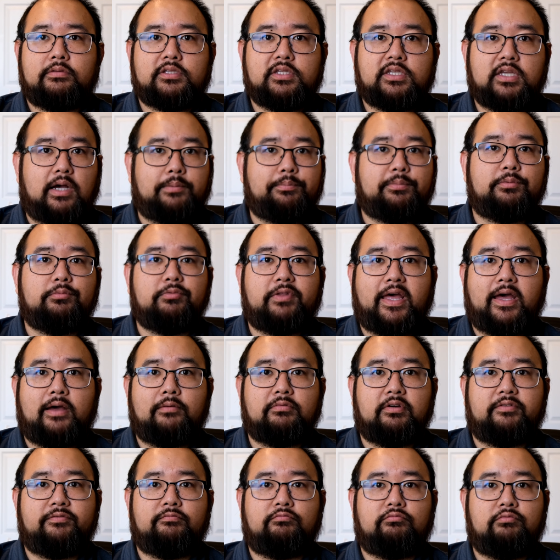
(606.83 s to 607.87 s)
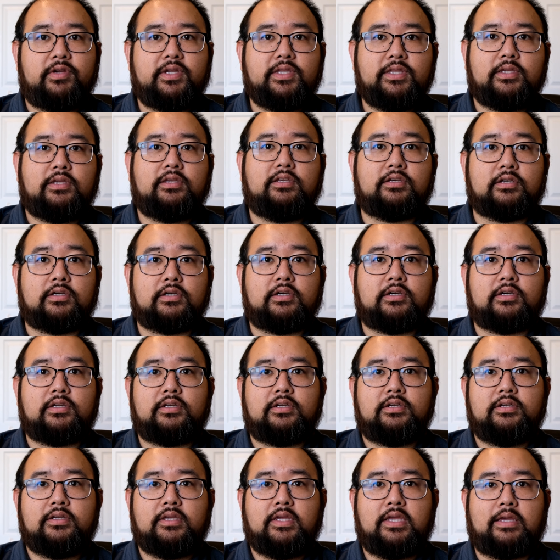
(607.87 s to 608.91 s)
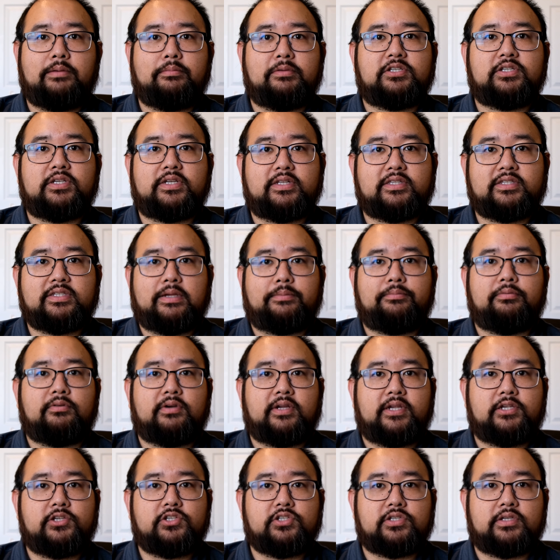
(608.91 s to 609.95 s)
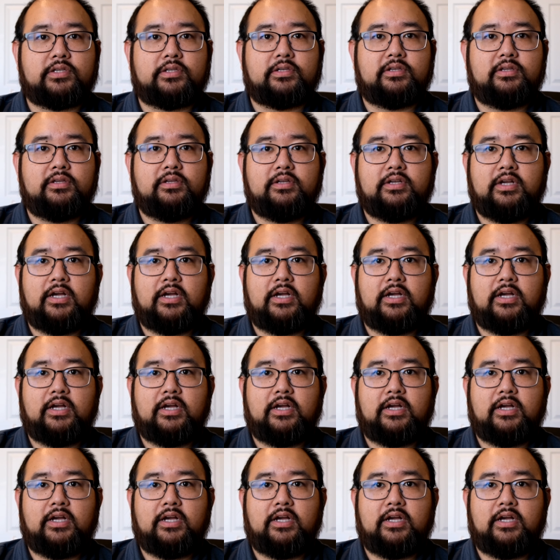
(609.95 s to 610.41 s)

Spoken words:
coupled that with really good imaging and separation,